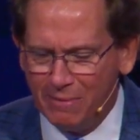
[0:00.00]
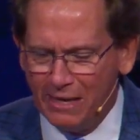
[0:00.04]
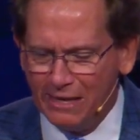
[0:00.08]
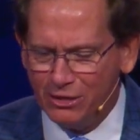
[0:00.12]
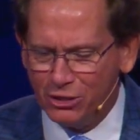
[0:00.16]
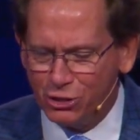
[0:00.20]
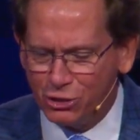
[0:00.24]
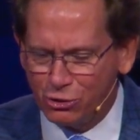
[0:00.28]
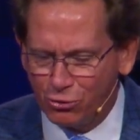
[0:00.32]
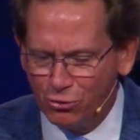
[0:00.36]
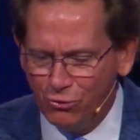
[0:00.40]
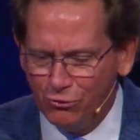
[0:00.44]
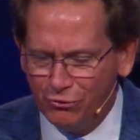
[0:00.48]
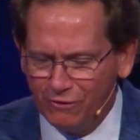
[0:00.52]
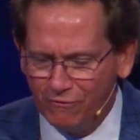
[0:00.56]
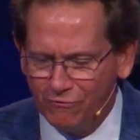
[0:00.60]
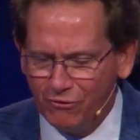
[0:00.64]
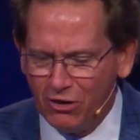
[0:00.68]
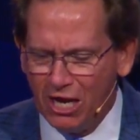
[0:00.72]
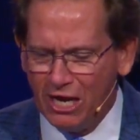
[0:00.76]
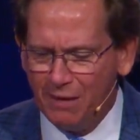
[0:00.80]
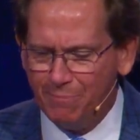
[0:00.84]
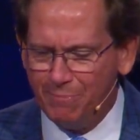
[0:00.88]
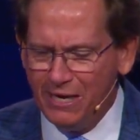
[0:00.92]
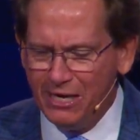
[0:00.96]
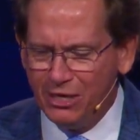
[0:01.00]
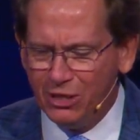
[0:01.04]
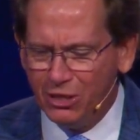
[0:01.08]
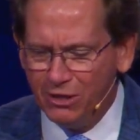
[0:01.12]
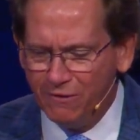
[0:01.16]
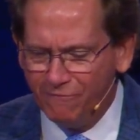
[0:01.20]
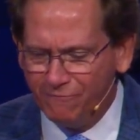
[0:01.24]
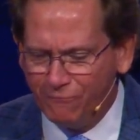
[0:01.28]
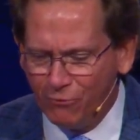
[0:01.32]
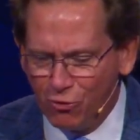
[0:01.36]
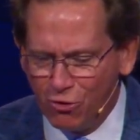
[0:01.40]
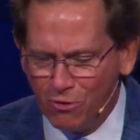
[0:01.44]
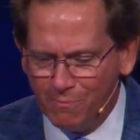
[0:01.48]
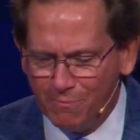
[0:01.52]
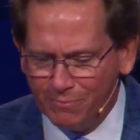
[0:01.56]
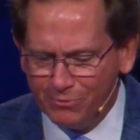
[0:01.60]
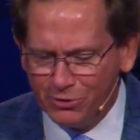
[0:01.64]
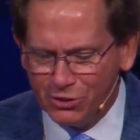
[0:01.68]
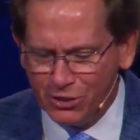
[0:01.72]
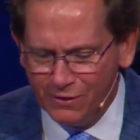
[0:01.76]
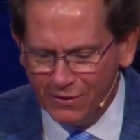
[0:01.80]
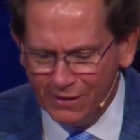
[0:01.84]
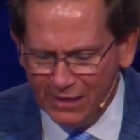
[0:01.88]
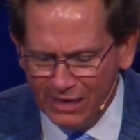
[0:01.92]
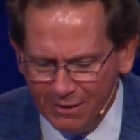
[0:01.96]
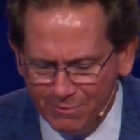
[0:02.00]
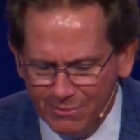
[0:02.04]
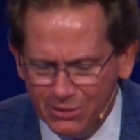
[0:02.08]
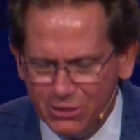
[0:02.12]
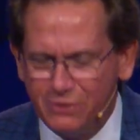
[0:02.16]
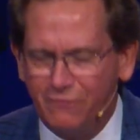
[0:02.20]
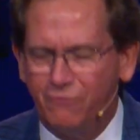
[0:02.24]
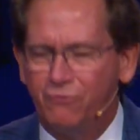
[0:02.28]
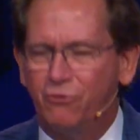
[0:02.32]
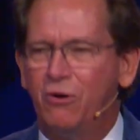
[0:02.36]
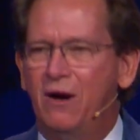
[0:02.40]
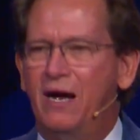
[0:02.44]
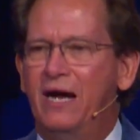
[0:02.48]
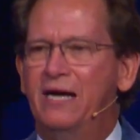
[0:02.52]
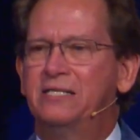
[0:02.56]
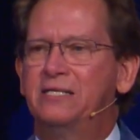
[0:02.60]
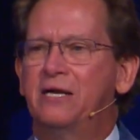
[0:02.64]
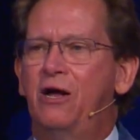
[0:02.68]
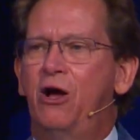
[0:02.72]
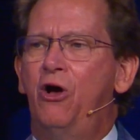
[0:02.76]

by the truth of God, be conformed to the image of Christ.